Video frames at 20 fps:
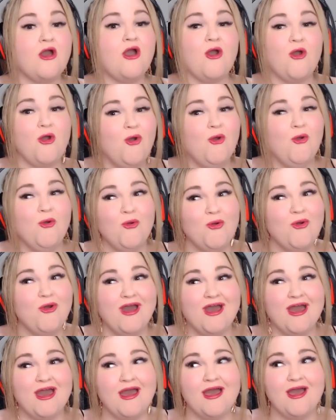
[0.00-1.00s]
Oh,
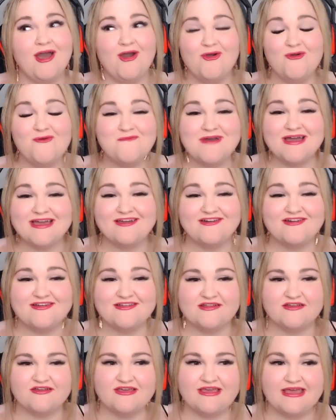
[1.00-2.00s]
oh my
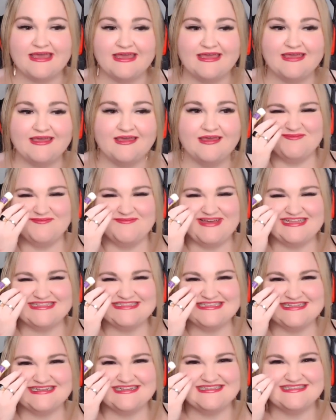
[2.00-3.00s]
god, okay.
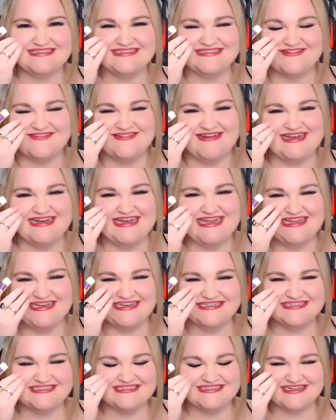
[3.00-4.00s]
Matsson is so
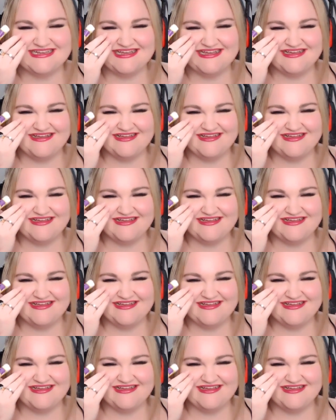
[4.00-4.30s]
unhinged.